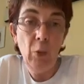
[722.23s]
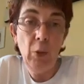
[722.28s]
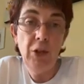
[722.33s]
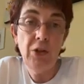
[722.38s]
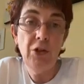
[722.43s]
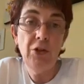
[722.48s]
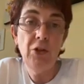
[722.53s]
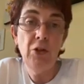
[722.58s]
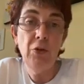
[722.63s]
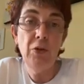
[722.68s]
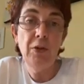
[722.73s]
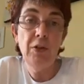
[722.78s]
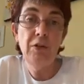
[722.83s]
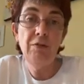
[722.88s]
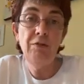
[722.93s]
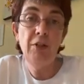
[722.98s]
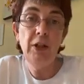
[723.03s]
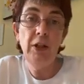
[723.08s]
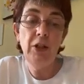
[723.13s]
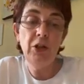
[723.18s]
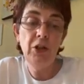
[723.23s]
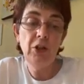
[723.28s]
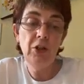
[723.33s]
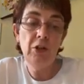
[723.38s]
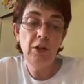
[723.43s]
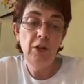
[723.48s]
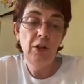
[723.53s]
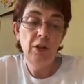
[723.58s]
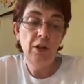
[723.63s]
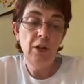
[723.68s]
When Tattooist
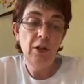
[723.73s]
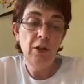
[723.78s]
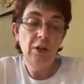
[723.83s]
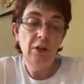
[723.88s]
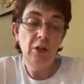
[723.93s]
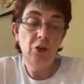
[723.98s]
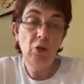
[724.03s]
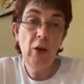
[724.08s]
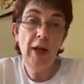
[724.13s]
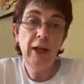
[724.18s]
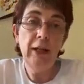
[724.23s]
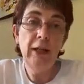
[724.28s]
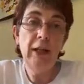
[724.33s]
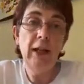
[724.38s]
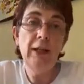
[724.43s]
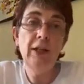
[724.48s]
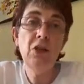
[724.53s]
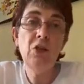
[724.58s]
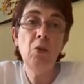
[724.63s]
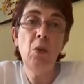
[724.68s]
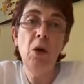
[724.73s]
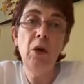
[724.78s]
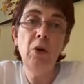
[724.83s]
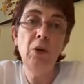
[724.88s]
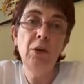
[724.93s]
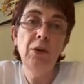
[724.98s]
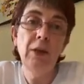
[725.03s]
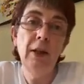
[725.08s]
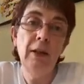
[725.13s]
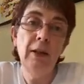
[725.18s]
finished, the dragon had
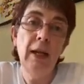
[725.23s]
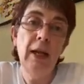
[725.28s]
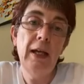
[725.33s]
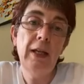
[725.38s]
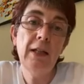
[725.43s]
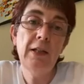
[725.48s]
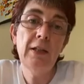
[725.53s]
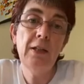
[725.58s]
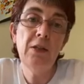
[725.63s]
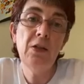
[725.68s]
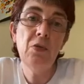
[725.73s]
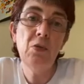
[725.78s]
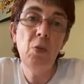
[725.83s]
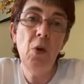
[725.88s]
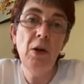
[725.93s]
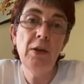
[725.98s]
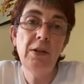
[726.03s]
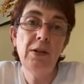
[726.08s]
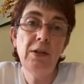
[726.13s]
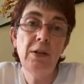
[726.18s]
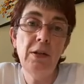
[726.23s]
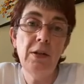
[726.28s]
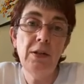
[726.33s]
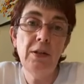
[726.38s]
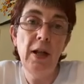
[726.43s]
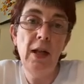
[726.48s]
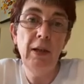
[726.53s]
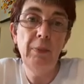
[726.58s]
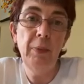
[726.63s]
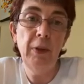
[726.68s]
swallowed an ex's once
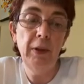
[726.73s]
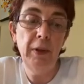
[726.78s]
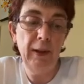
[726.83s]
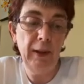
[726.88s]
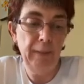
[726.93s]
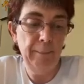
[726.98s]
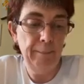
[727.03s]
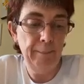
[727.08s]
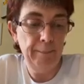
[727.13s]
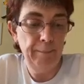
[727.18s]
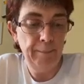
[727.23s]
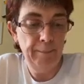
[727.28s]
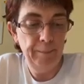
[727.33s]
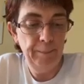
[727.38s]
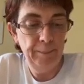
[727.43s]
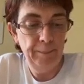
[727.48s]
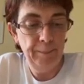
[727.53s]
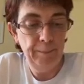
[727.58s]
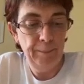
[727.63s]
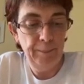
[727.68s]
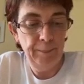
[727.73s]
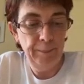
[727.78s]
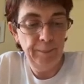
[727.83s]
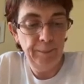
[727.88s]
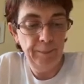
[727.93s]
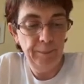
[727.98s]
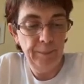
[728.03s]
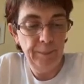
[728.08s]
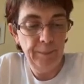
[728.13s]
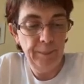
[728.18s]
indelible name.
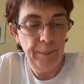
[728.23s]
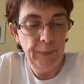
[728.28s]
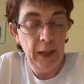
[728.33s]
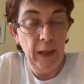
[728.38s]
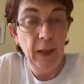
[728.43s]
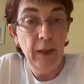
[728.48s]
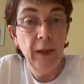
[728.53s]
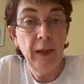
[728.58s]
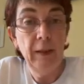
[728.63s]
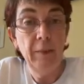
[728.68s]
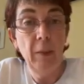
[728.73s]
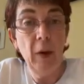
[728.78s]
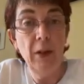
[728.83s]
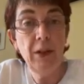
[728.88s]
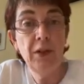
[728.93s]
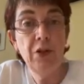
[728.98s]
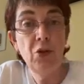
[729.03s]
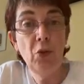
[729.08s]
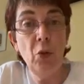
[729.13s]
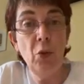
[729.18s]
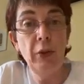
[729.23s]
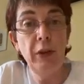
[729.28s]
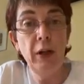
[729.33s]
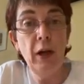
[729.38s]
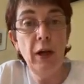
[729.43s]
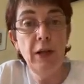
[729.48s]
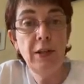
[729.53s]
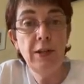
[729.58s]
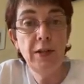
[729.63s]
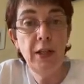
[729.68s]
In my story,
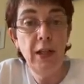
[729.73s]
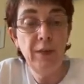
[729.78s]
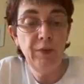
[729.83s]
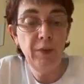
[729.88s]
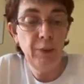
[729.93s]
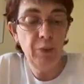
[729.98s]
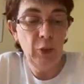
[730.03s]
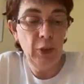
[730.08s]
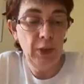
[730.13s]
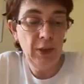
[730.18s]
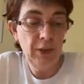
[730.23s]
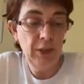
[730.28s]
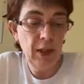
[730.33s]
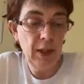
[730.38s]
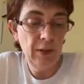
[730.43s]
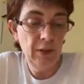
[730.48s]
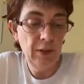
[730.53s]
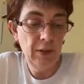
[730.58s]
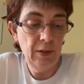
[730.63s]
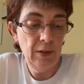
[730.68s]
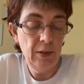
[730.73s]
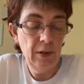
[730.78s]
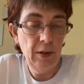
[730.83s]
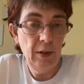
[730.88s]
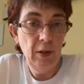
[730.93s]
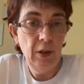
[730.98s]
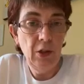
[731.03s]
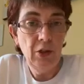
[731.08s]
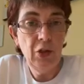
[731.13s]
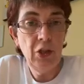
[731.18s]
I saved the princess.
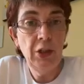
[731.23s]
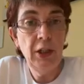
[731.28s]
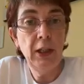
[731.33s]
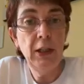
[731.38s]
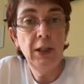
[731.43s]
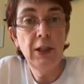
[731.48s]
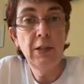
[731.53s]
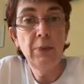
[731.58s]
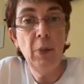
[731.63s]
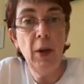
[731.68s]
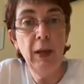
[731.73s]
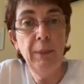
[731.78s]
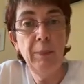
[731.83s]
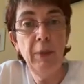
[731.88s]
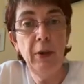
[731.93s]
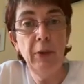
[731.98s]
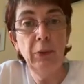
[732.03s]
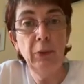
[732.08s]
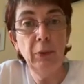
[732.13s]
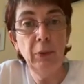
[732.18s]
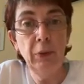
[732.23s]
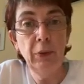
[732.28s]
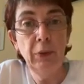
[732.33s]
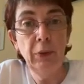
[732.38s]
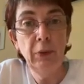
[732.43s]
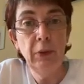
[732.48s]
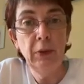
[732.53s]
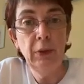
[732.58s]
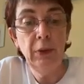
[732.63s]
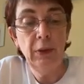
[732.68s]
She tickles my balloon,
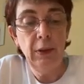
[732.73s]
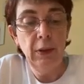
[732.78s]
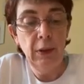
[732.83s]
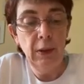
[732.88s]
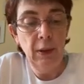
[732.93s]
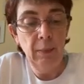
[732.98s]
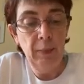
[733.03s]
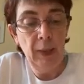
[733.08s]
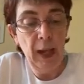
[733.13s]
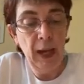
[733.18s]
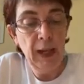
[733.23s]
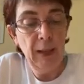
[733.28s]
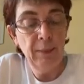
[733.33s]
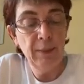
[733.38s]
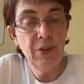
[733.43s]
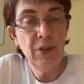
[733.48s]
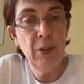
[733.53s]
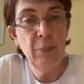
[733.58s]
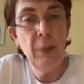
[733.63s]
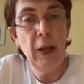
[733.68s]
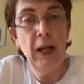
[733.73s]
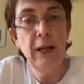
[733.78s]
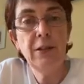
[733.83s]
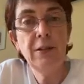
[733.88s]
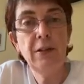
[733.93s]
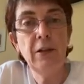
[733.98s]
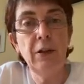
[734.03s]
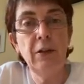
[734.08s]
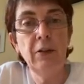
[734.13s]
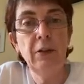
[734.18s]
palms the
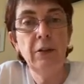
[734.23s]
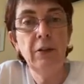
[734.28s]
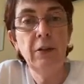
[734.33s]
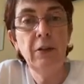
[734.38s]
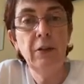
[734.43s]
basket,